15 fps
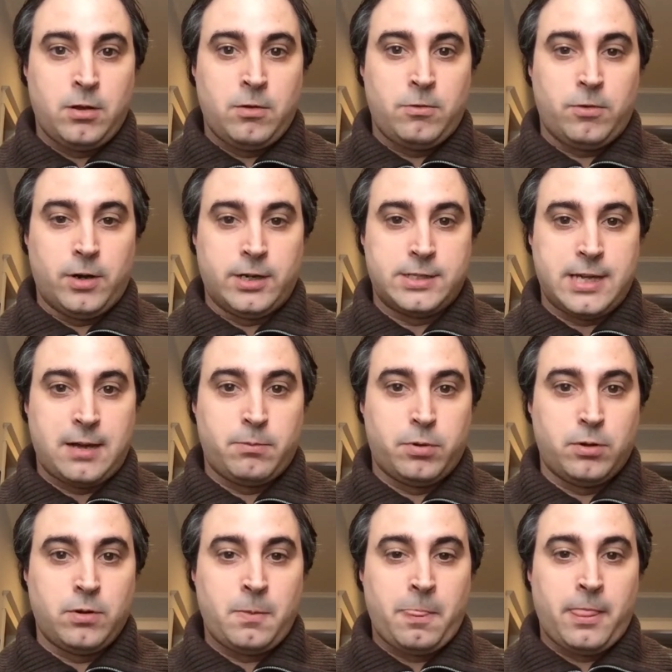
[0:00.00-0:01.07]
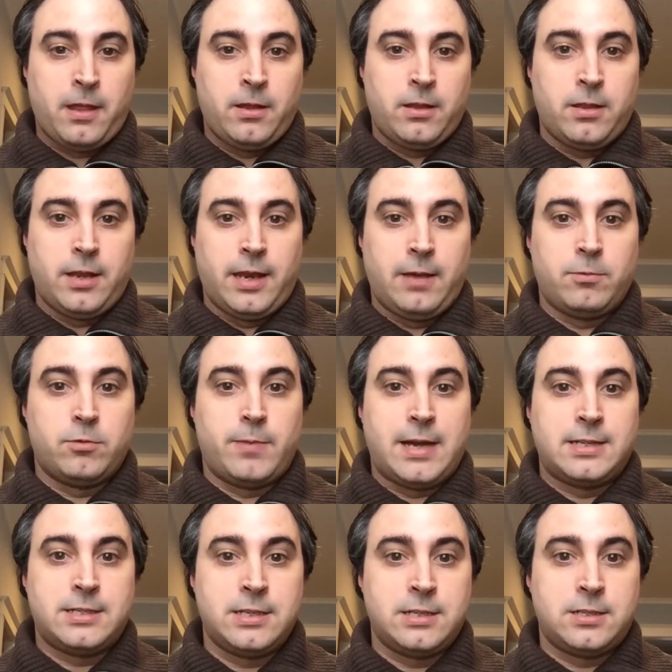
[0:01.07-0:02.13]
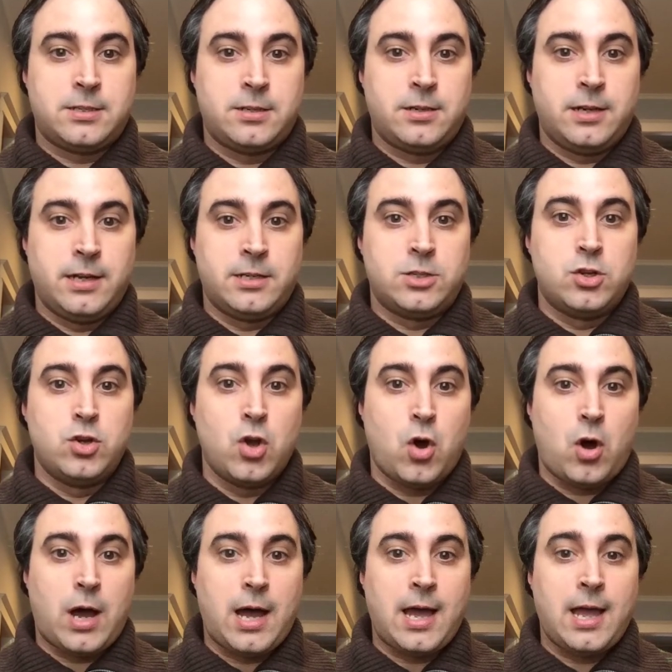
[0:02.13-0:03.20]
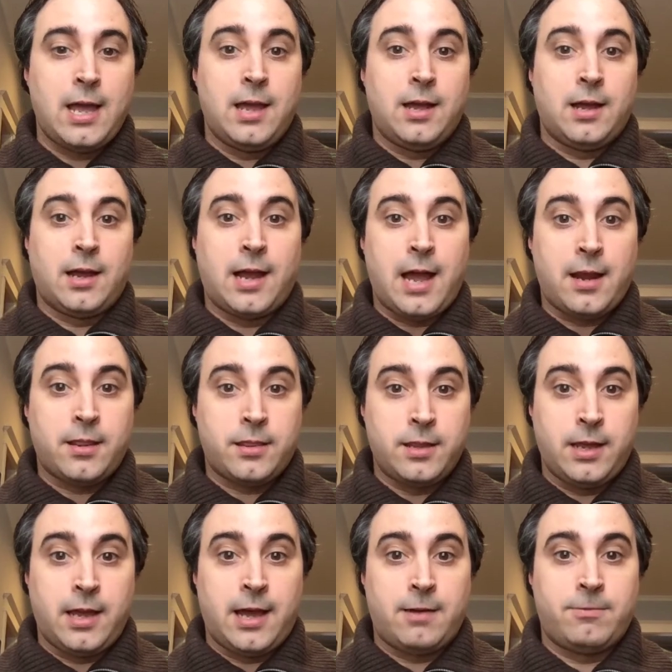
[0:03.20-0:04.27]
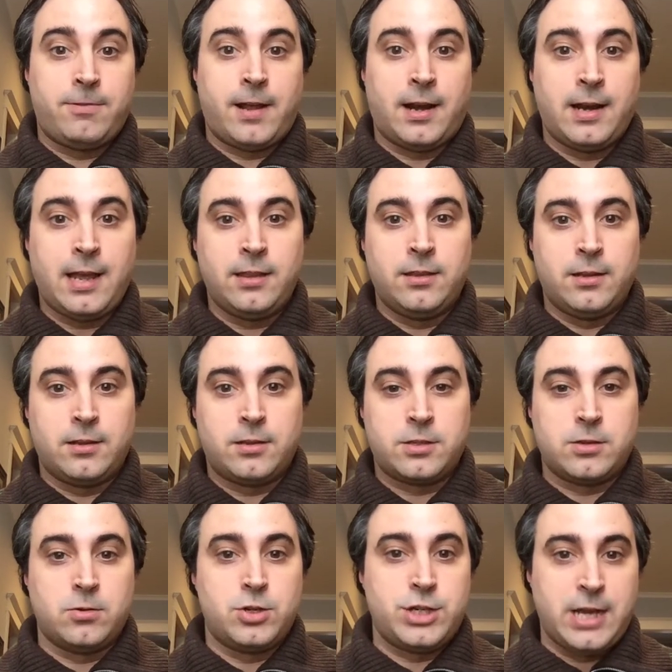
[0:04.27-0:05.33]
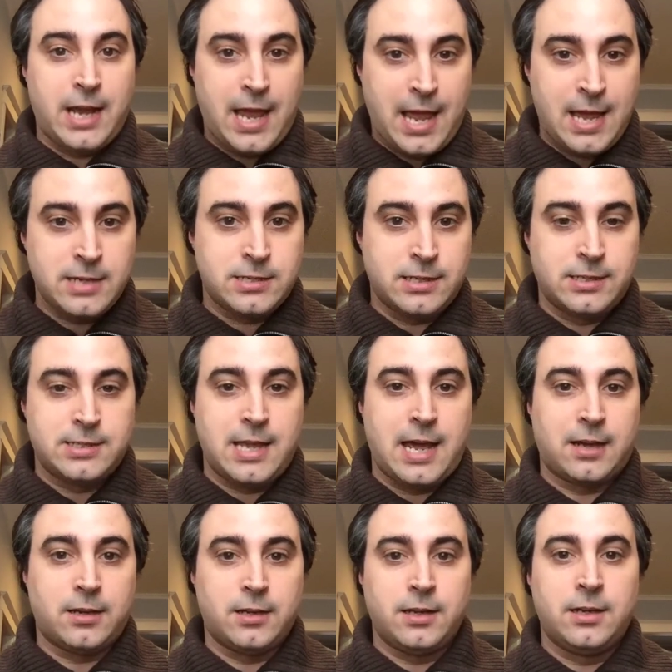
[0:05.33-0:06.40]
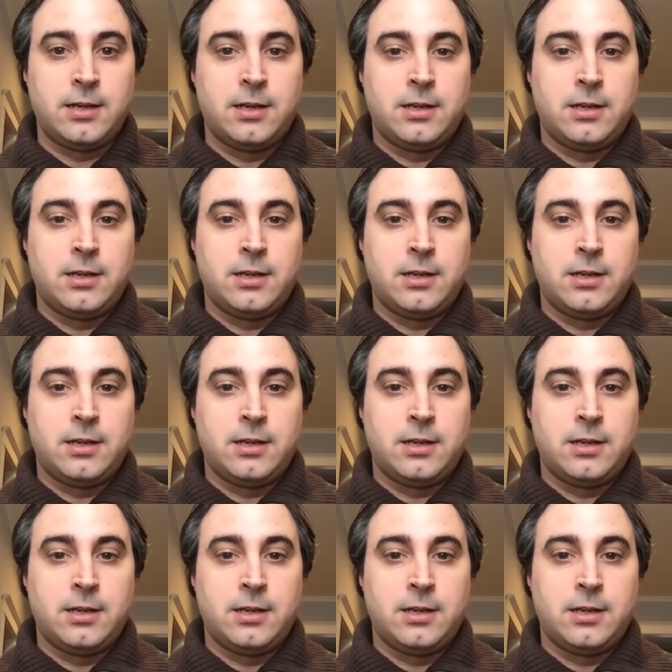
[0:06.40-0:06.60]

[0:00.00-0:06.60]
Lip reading: For example, the name of my sister is Noa García Fernández, so she has exactly